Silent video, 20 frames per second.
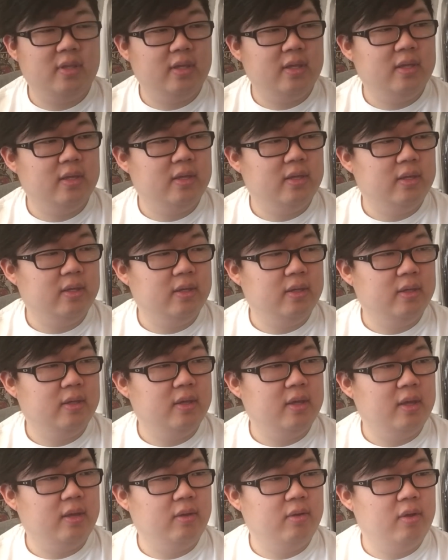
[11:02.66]
The
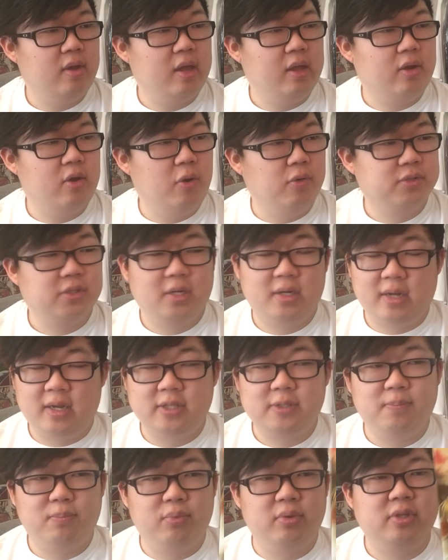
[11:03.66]
it, it goes at a
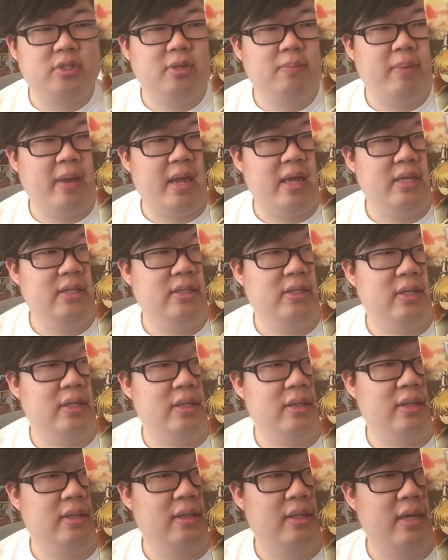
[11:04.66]
nice brisk pace,
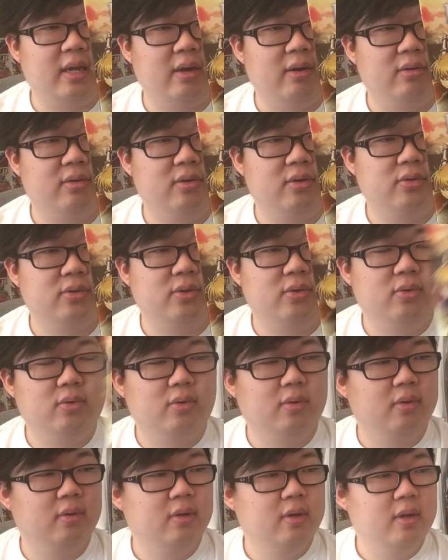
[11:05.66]
and the characters are
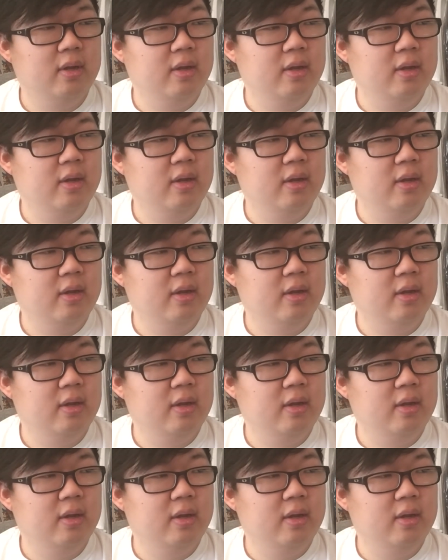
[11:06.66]
cool.